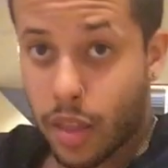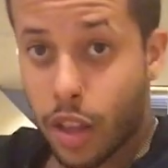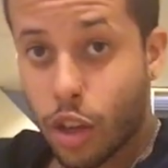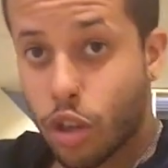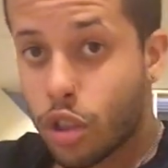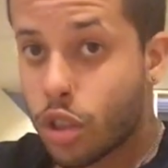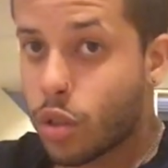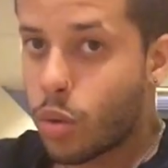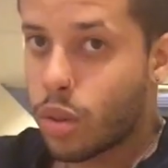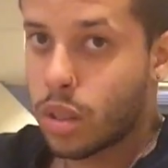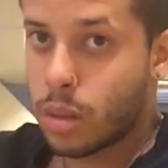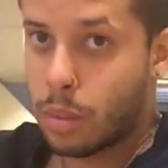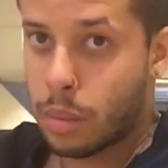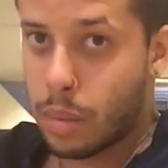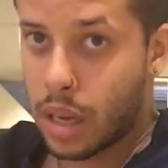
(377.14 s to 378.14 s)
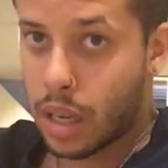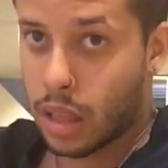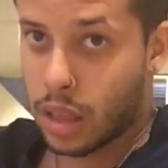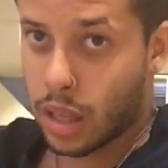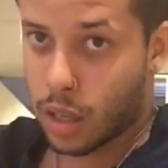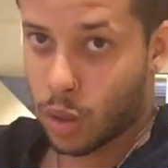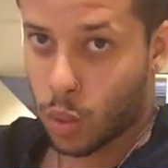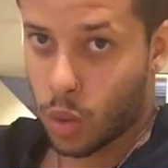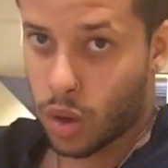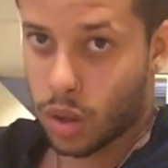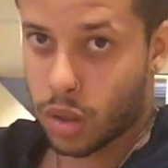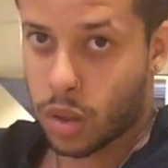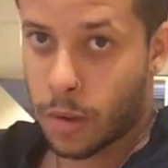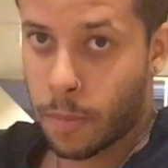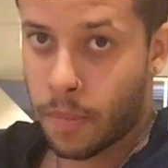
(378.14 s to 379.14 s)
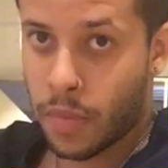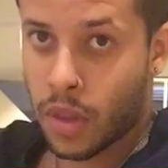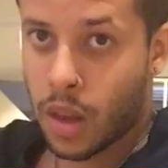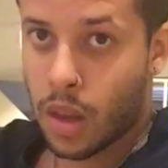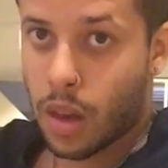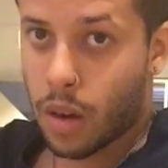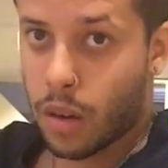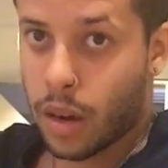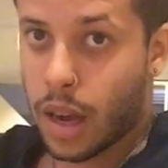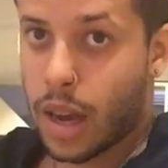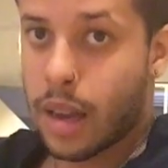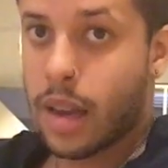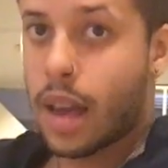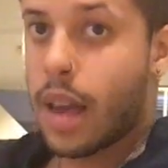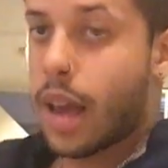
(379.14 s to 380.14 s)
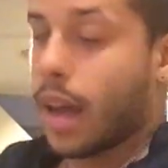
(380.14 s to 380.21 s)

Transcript: then you're just going to be making things worse, okay?